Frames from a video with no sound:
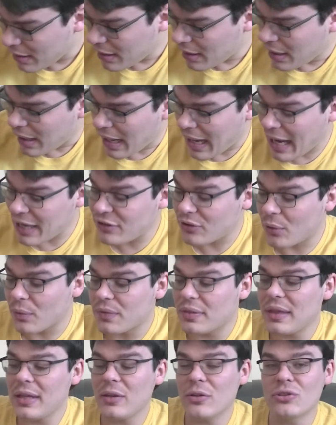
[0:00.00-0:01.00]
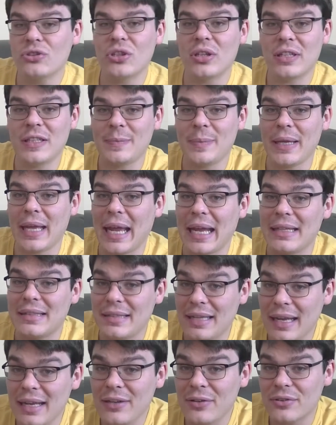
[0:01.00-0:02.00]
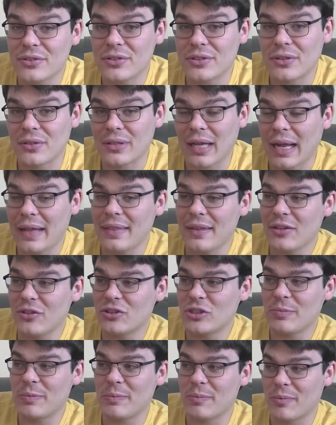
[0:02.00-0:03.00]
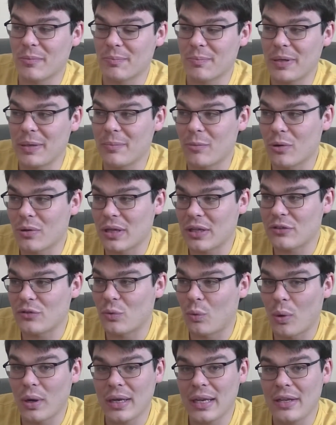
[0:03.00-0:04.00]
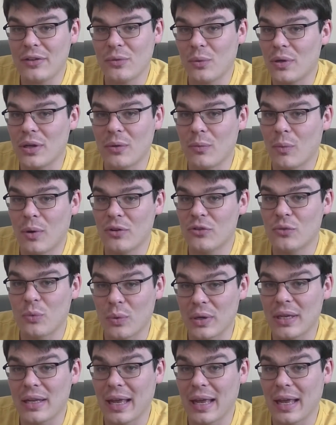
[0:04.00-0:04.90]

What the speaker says: I don't think you should at least be 18 years old. I think you should be more like 20, 21, 20.